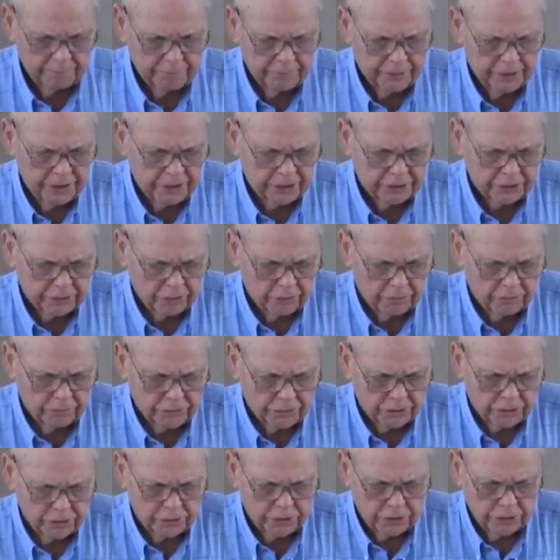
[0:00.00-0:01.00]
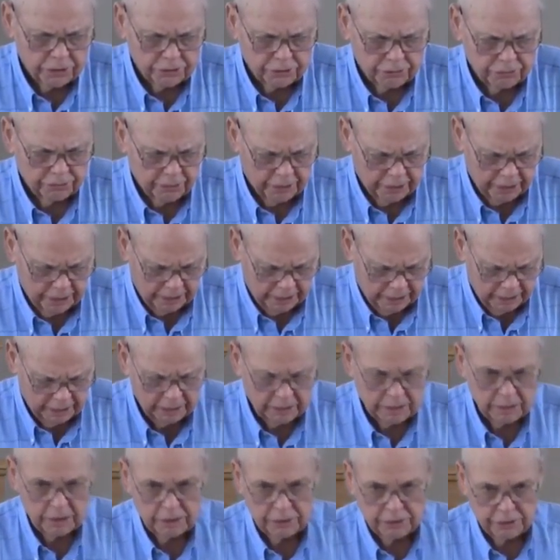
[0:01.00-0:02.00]
the services yesterday,
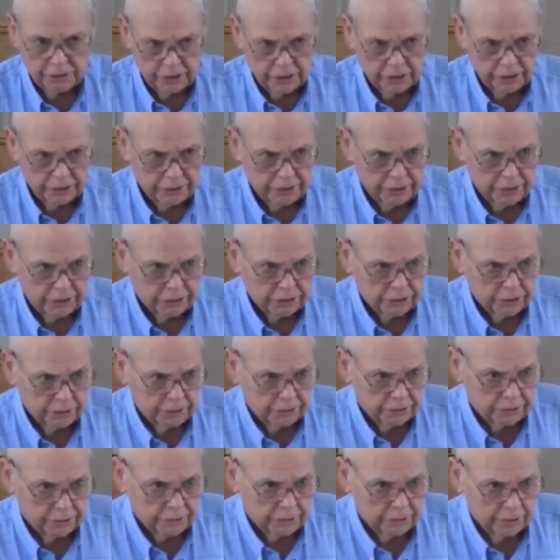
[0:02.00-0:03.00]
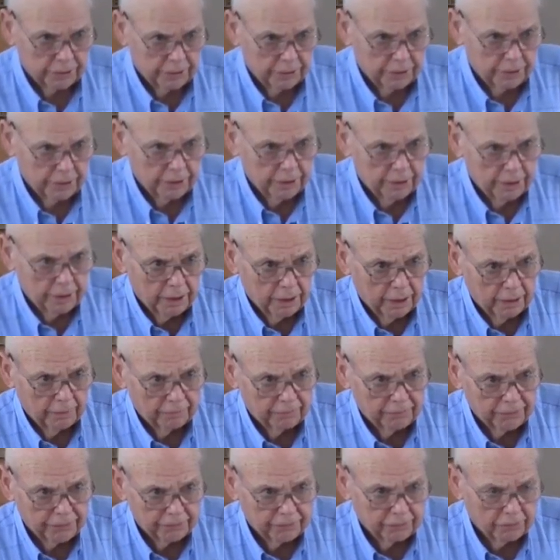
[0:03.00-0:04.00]
the condition of the
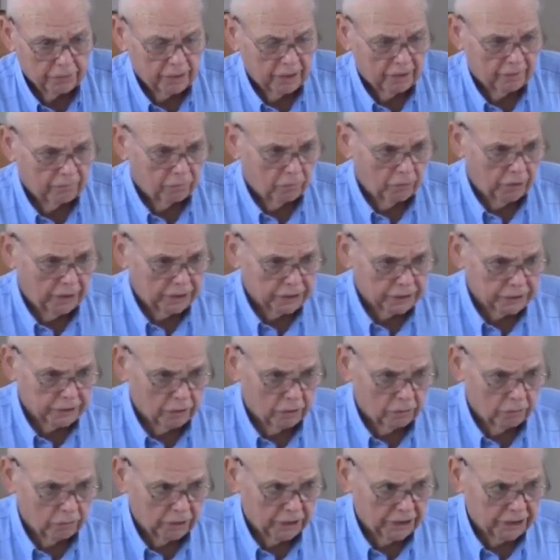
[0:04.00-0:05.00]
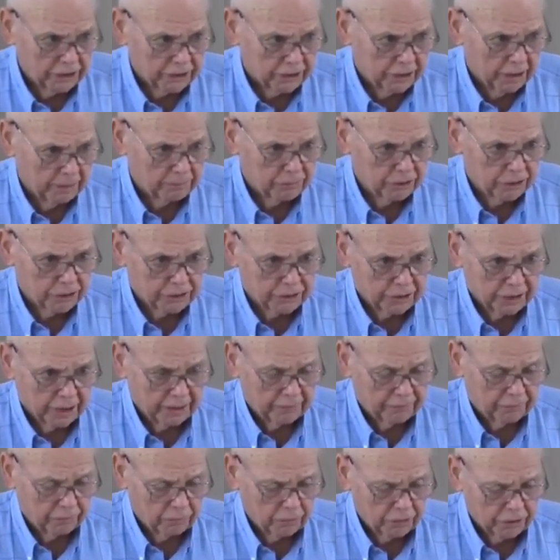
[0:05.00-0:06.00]
the driveways and all this, I'm just
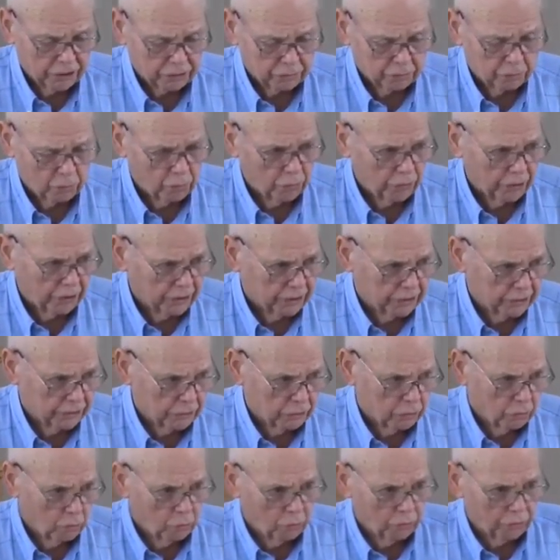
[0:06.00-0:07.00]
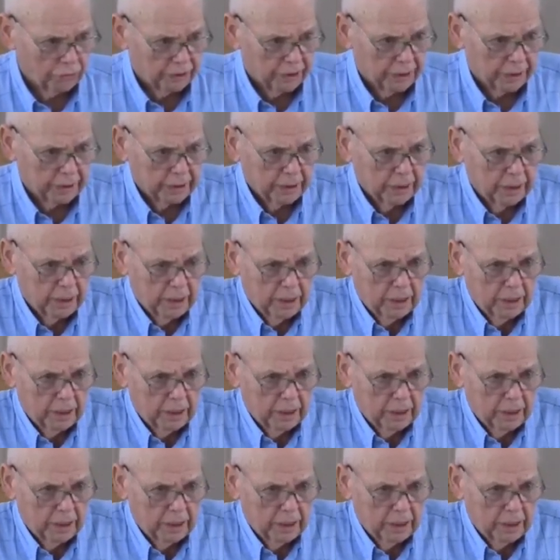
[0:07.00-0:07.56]
thankful this morning to the Lord that,